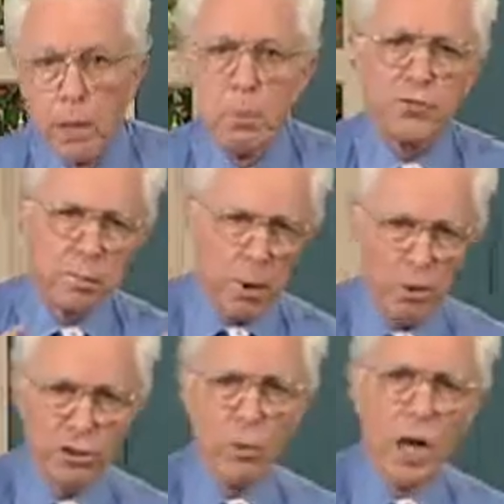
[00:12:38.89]
But
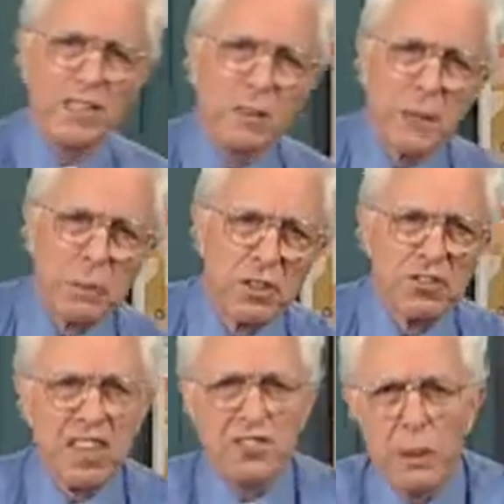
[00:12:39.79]
suppose you wanted to be able to
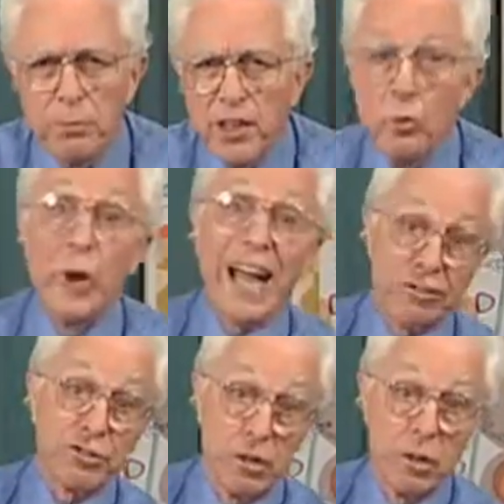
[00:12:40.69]
say something
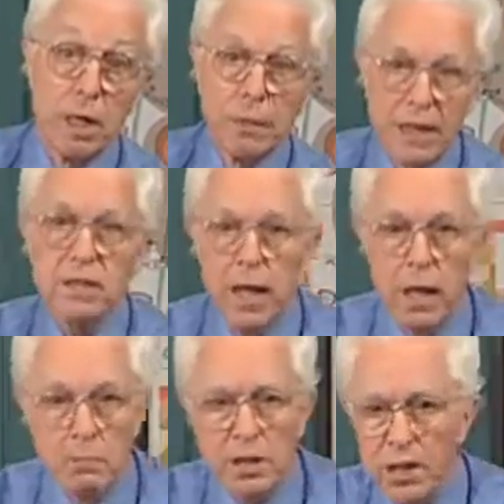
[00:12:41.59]
rational about an
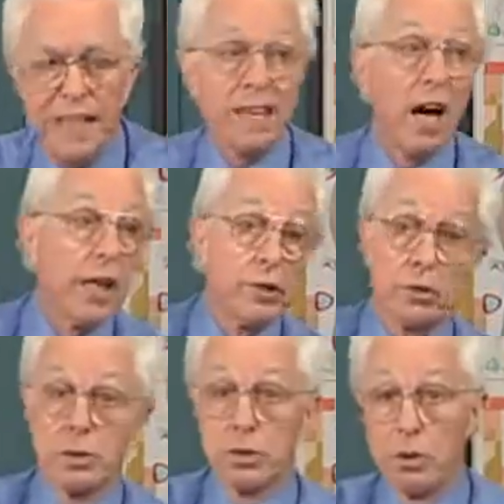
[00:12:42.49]
element like
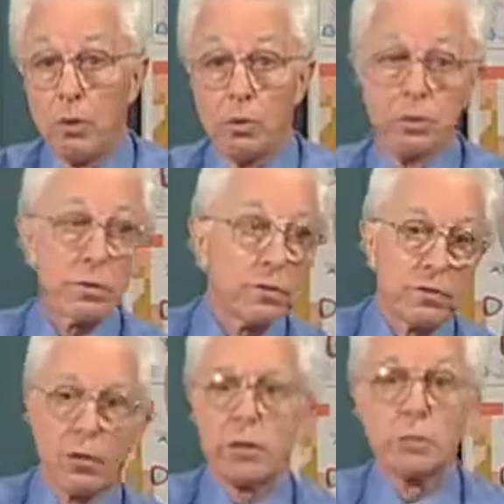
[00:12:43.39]
iron or gold or
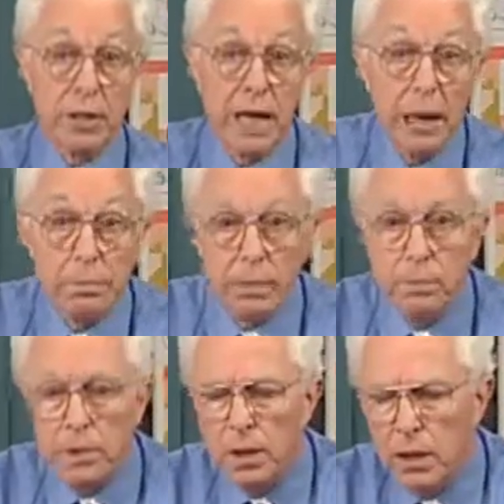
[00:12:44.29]
sodium or copper,
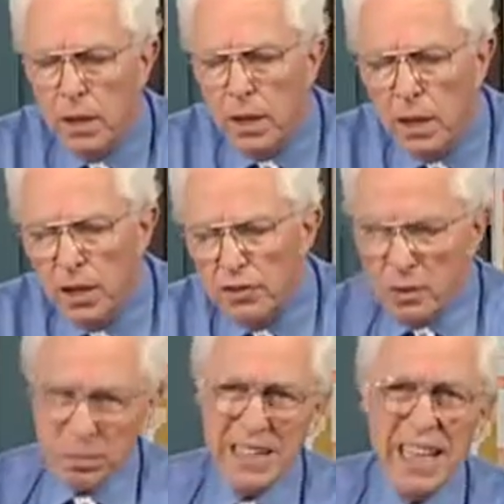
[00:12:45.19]

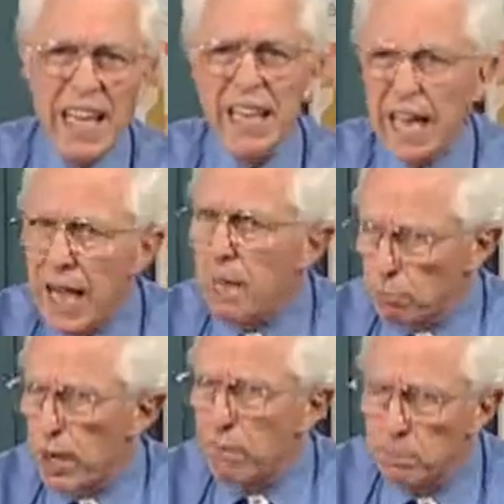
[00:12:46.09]
something that had a high
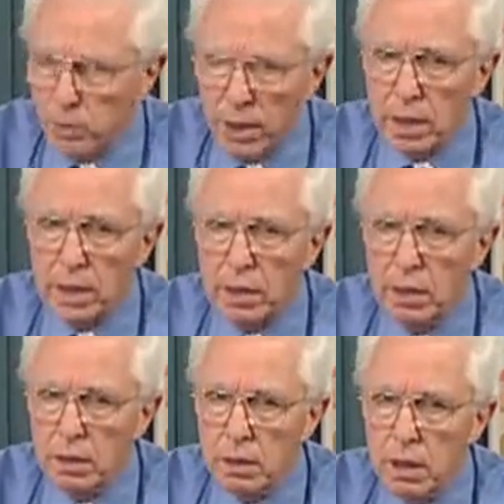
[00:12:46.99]

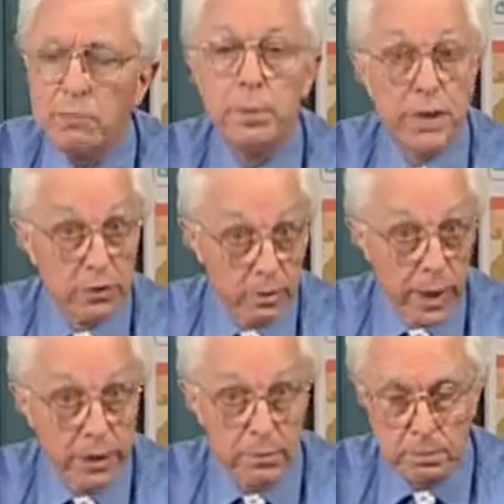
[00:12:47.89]
probability of being
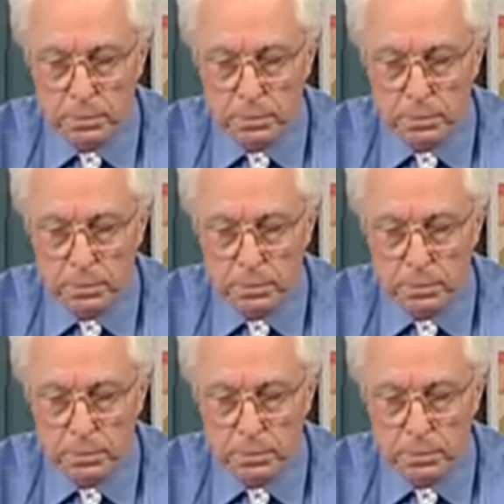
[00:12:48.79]
correct.